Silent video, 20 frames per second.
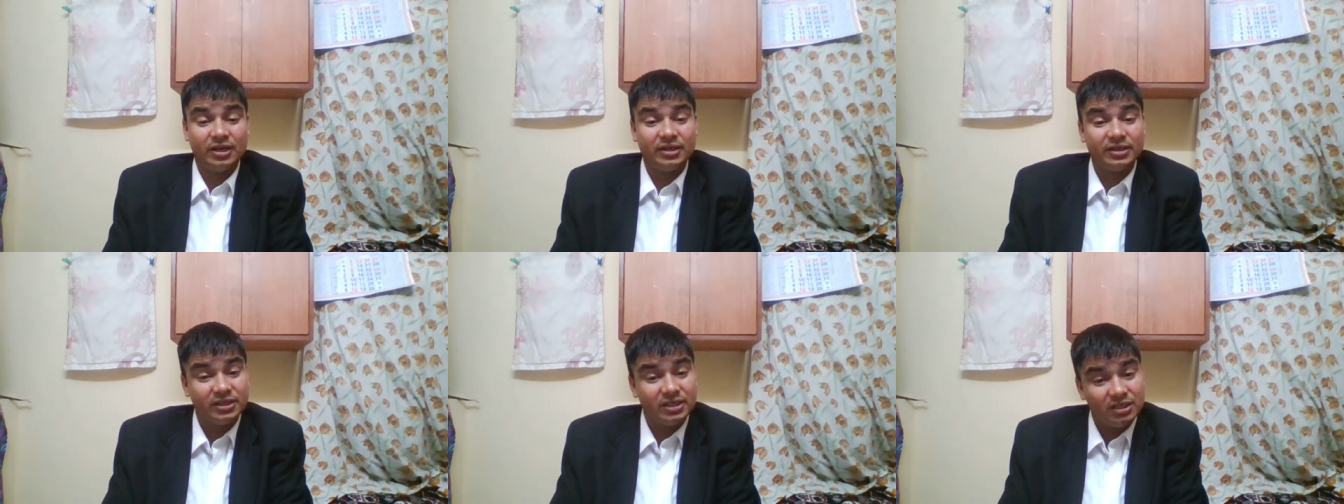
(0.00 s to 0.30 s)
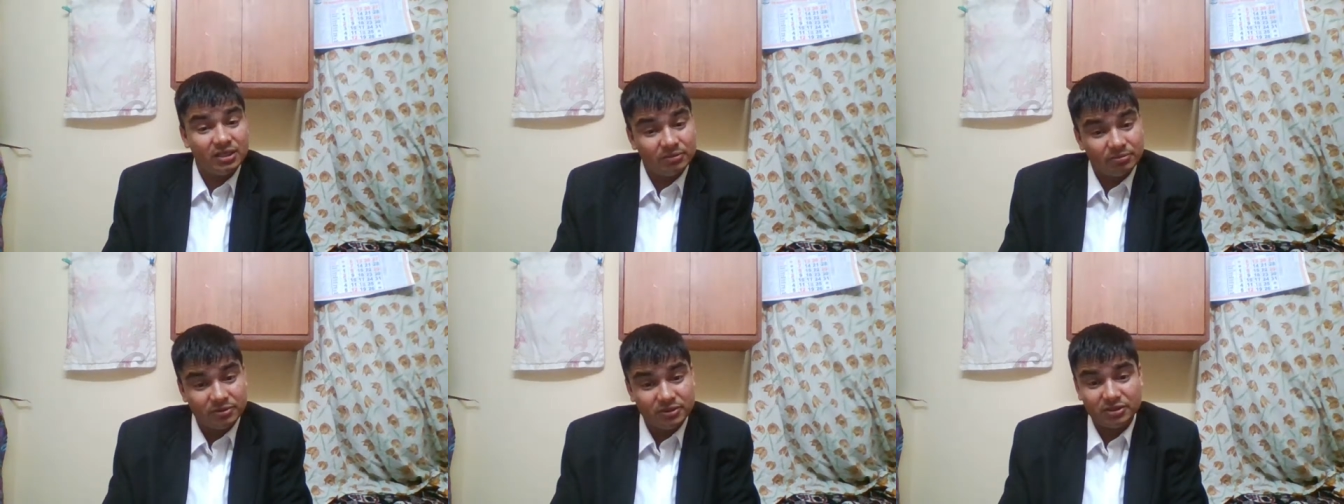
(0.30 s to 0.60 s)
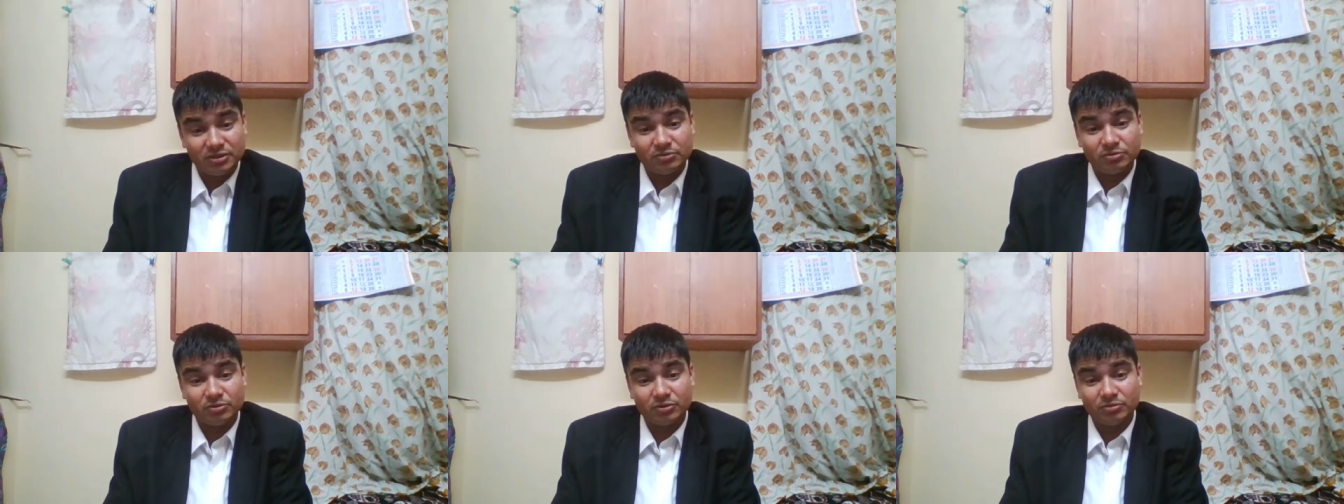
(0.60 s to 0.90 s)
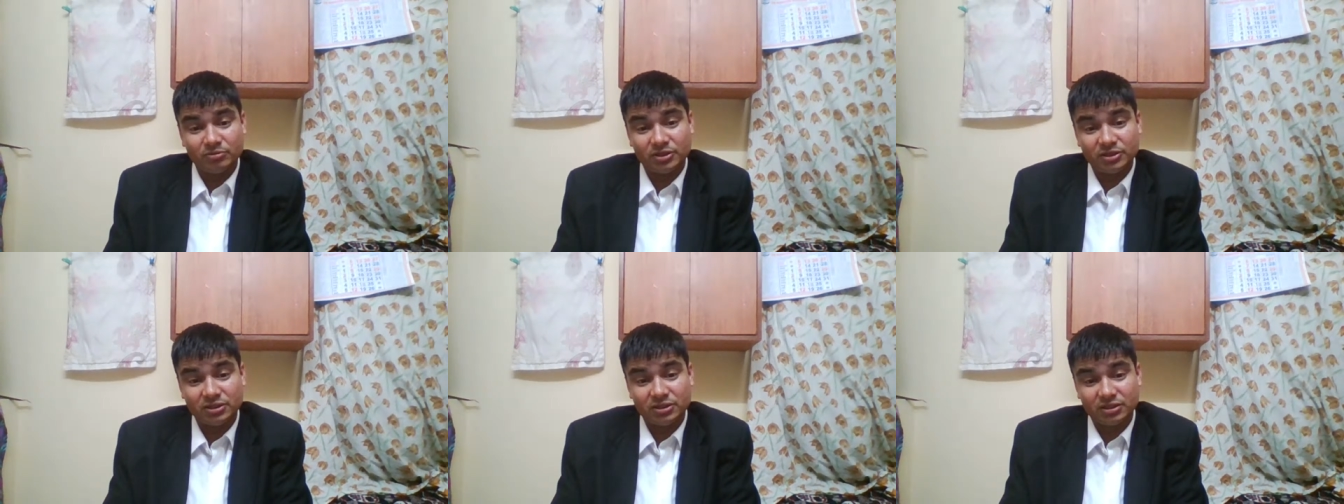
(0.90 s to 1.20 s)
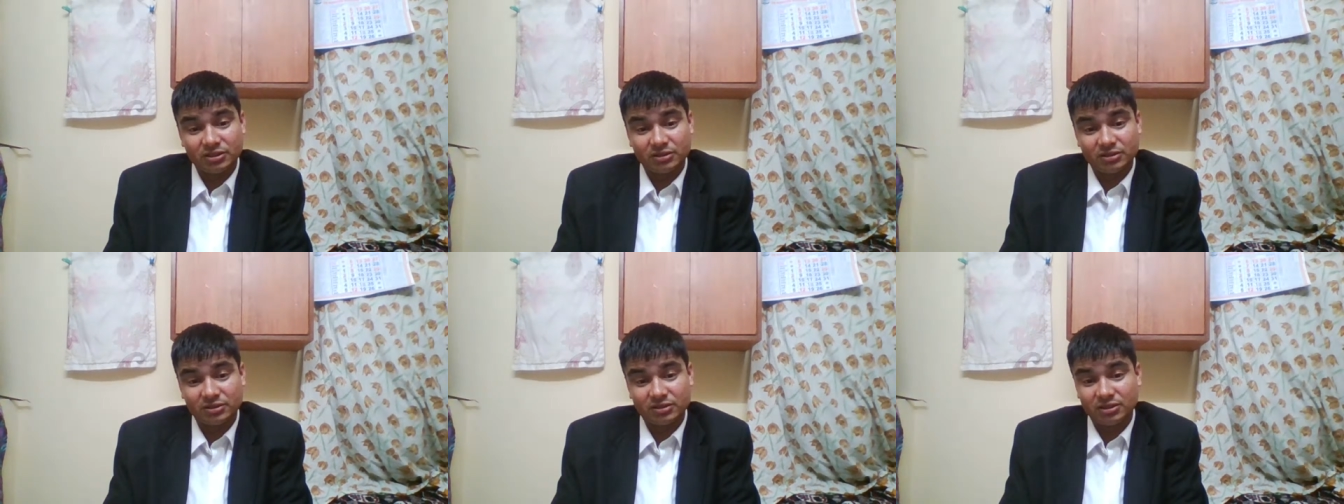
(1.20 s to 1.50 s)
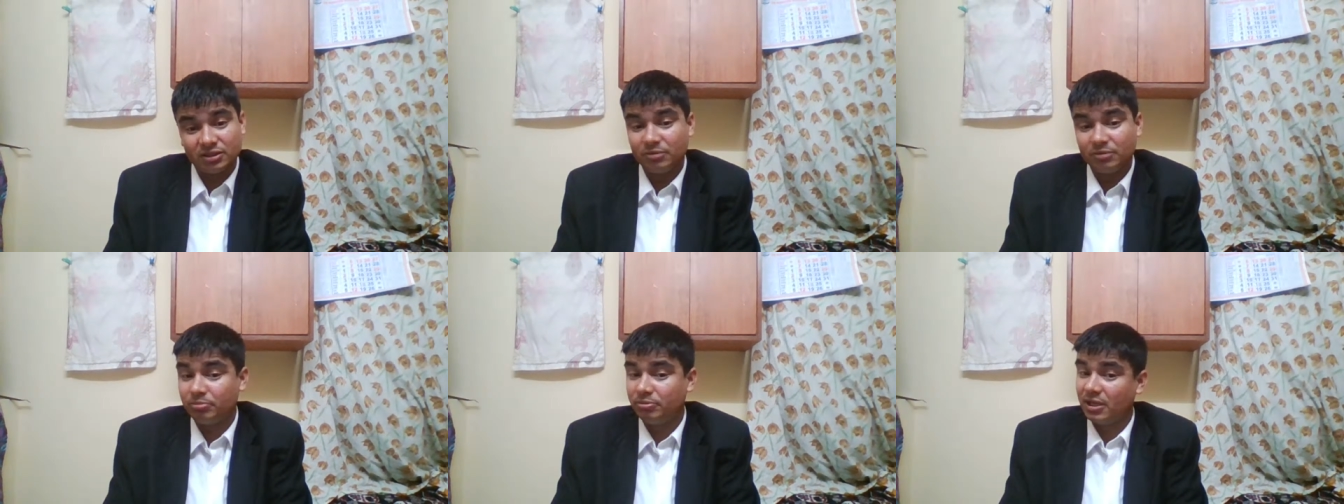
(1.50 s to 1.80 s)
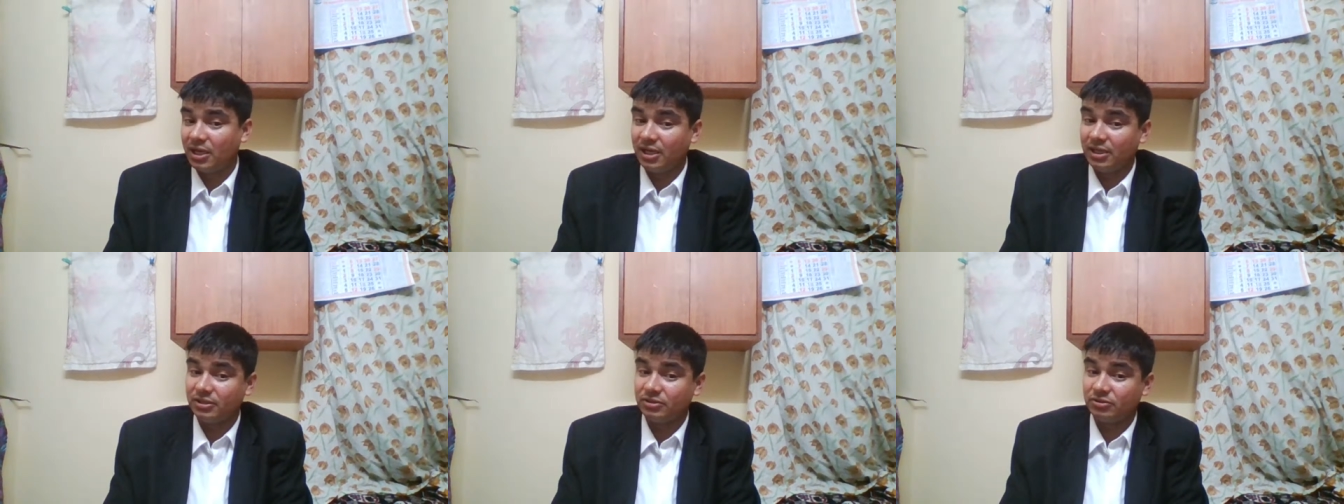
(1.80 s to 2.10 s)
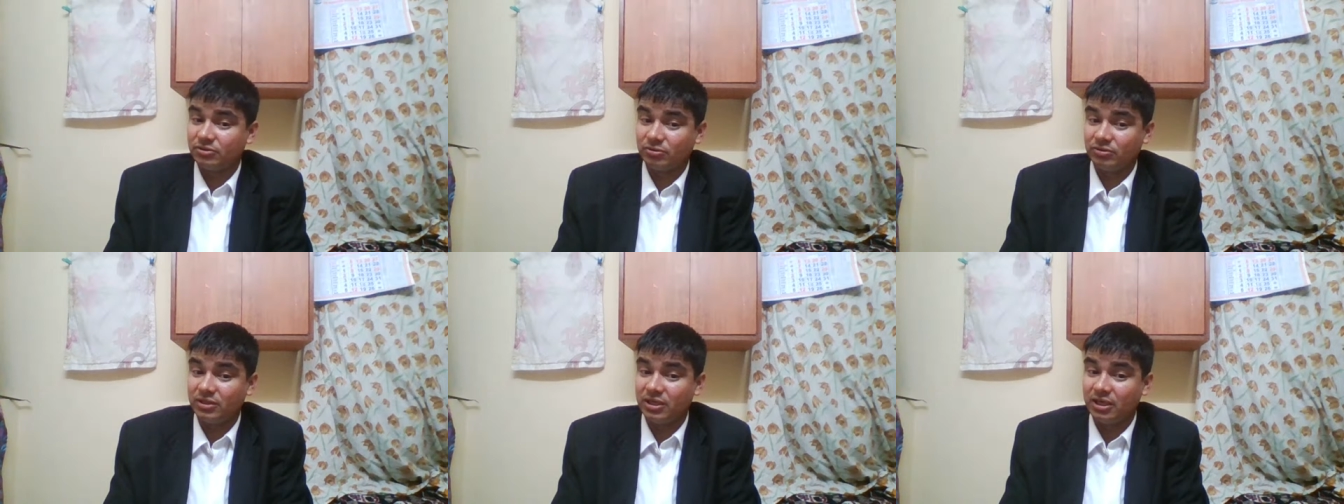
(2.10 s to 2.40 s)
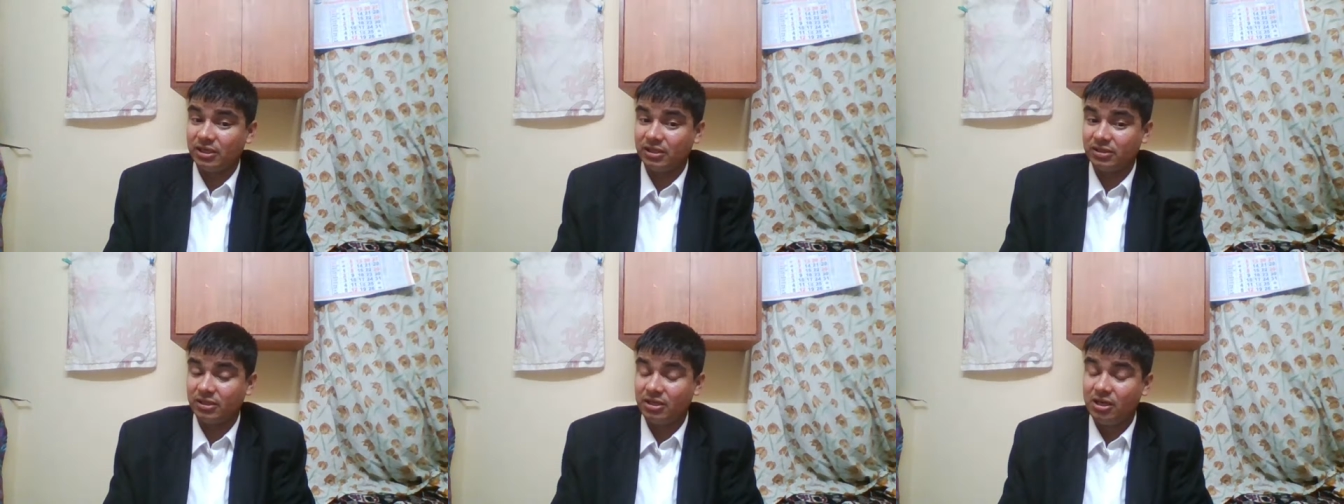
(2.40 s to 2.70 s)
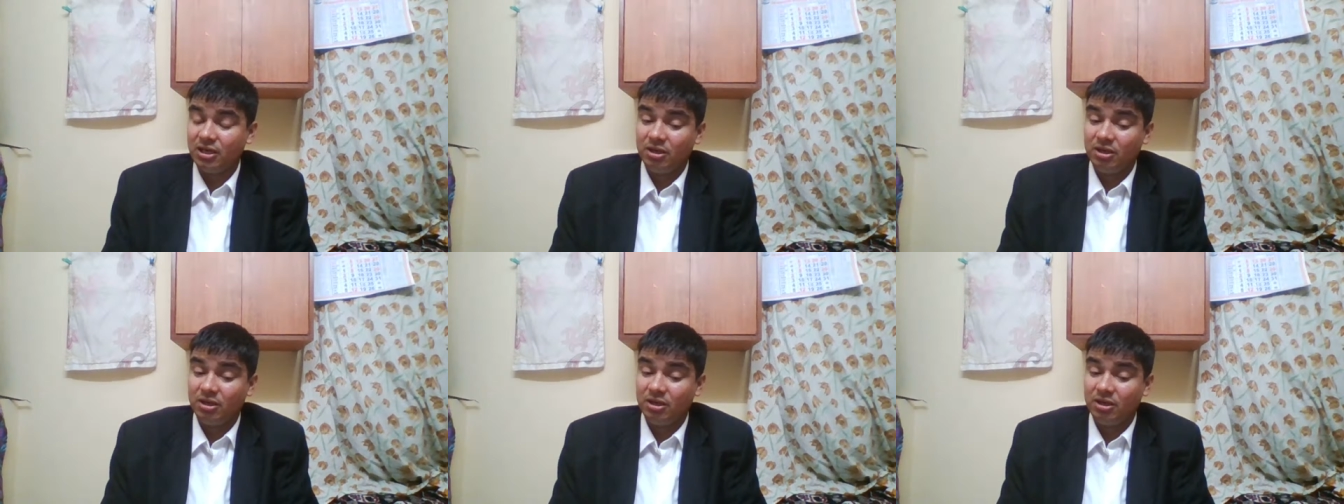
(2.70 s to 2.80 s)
give the informations replies, so that